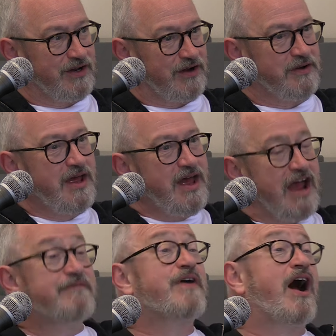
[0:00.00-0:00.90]
you know
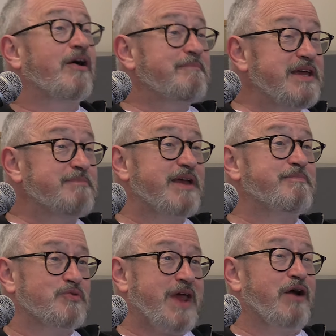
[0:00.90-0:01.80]
in fact i meet
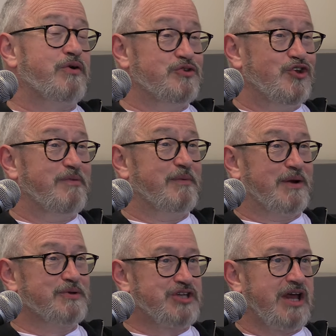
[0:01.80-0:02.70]
people now who knew me when i
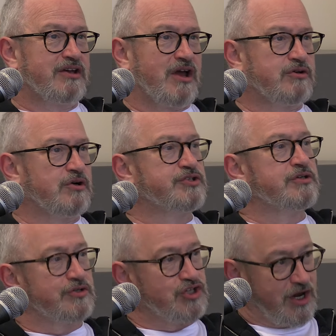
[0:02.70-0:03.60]
was 10 and go god you've
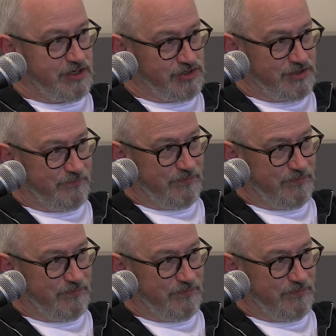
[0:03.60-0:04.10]
not changed